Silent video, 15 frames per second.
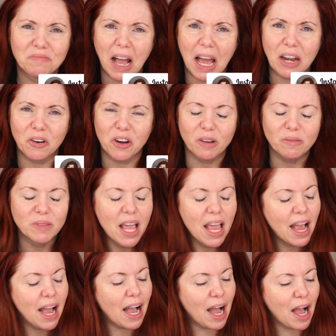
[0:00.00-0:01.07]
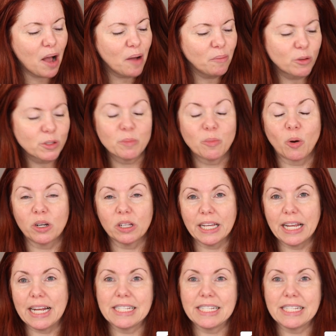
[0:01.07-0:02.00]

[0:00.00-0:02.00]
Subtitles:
I don't know. Most importantly,